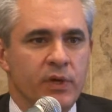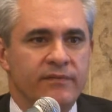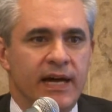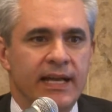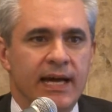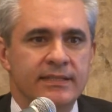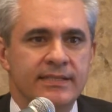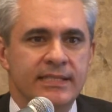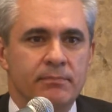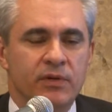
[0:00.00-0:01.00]
we have highlighted
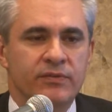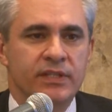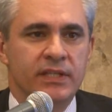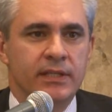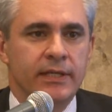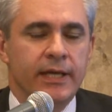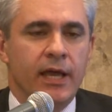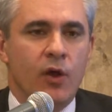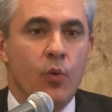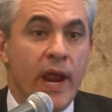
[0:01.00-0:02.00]
some of the
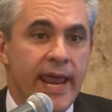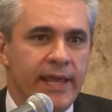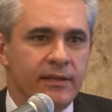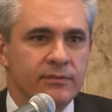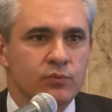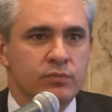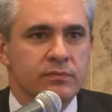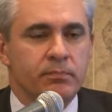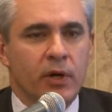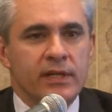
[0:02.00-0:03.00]
way,
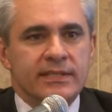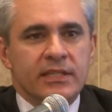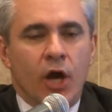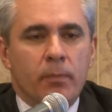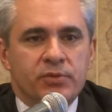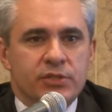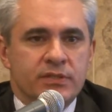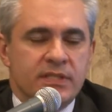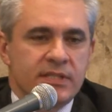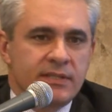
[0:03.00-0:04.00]
policy
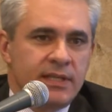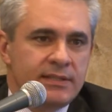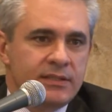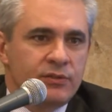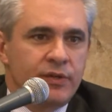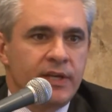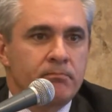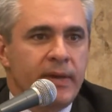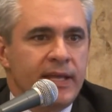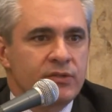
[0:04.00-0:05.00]
options that Korea
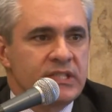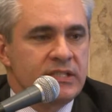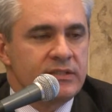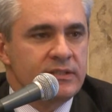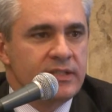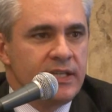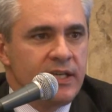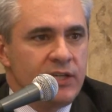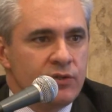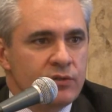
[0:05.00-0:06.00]
may consider
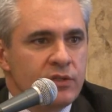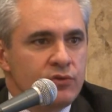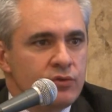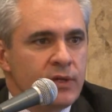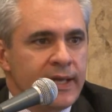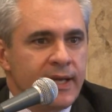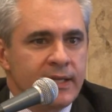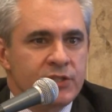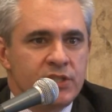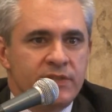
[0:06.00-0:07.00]
in order to, again,
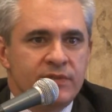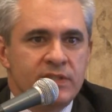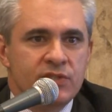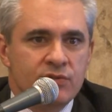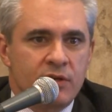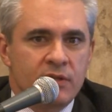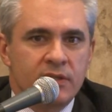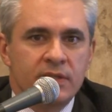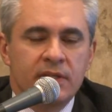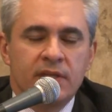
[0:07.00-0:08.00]
achieve this
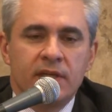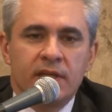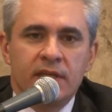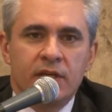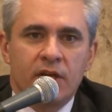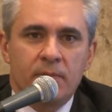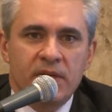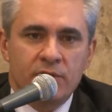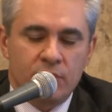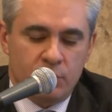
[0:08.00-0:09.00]
strong
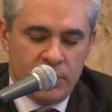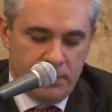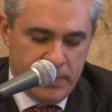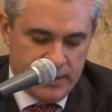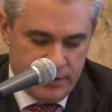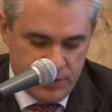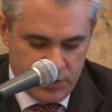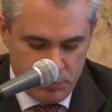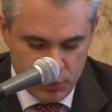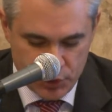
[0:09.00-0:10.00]
economic growth with a better
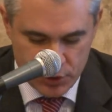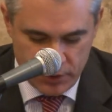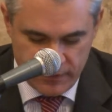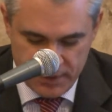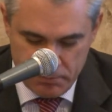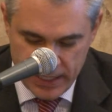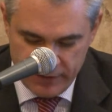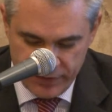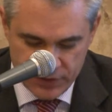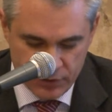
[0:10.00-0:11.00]
distribution of the
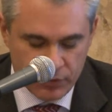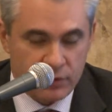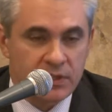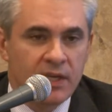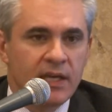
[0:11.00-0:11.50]
benefits of growth.